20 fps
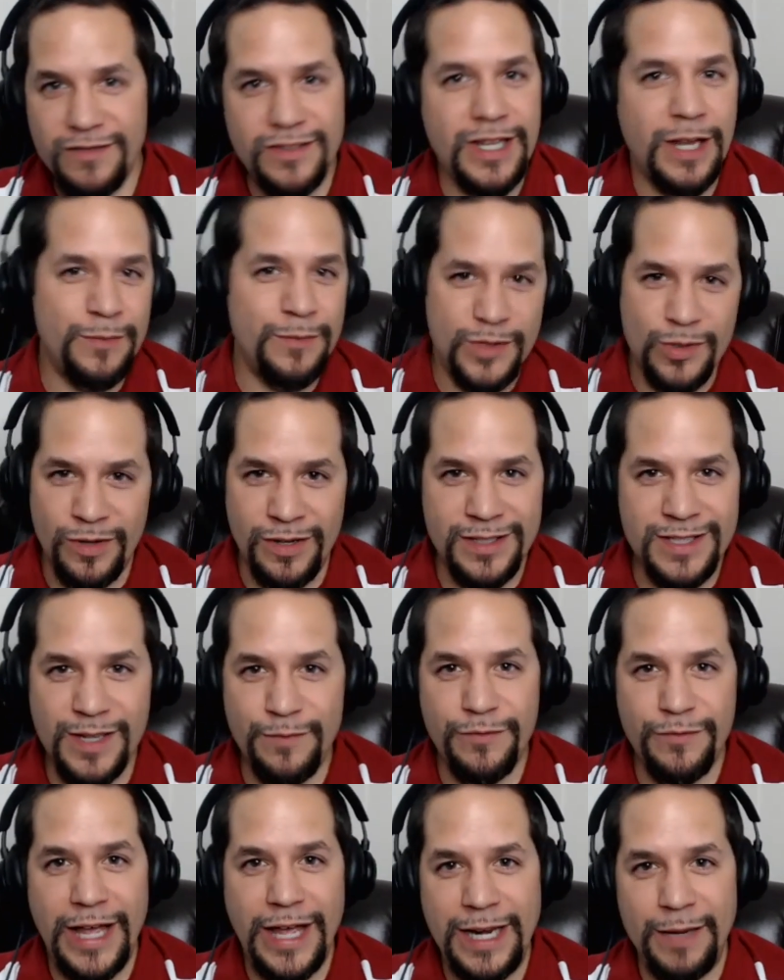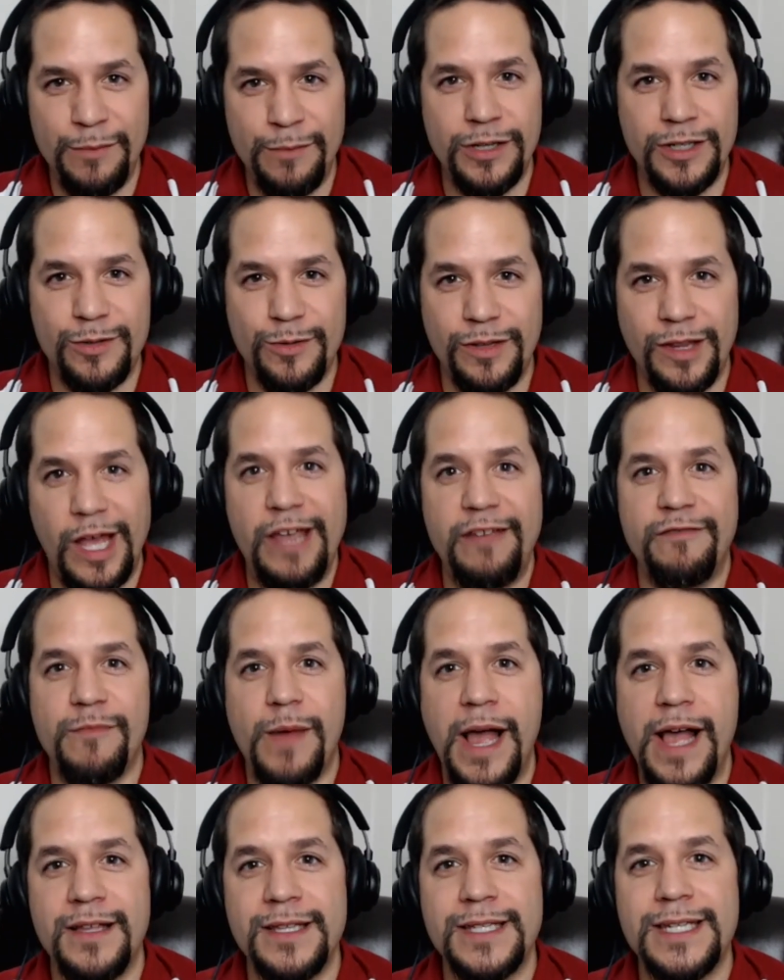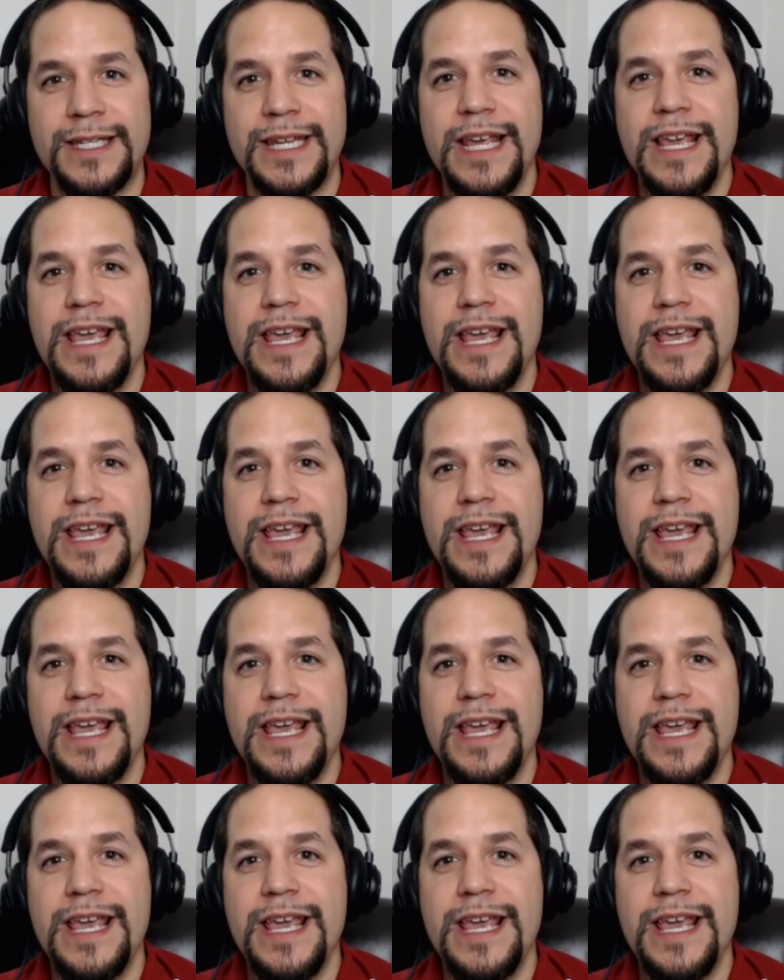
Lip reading: of some sort, some flight he booked with Life Miles.